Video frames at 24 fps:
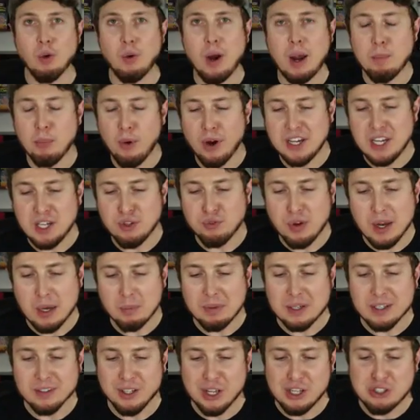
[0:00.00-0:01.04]
All right, Breaking
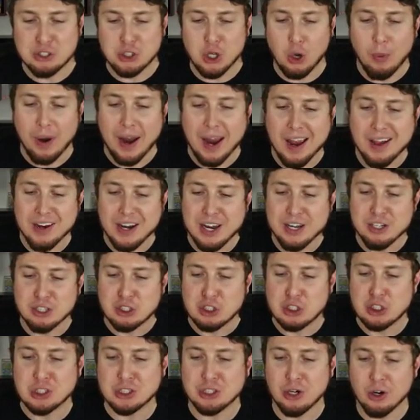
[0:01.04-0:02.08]
Family, let's go ahead and
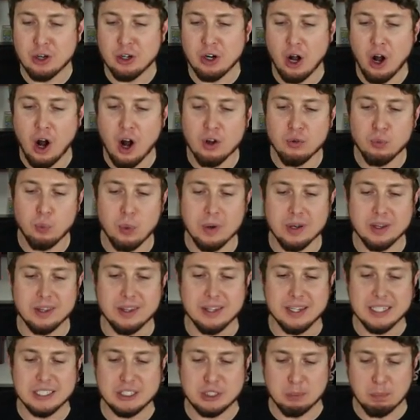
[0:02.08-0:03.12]
start off with
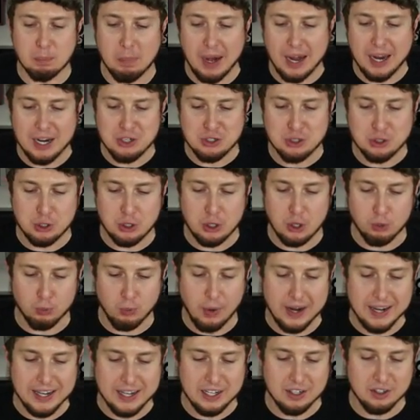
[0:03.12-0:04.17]
this binder
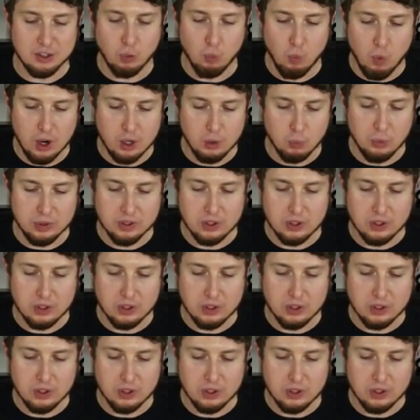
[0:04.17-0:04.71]
right here, the one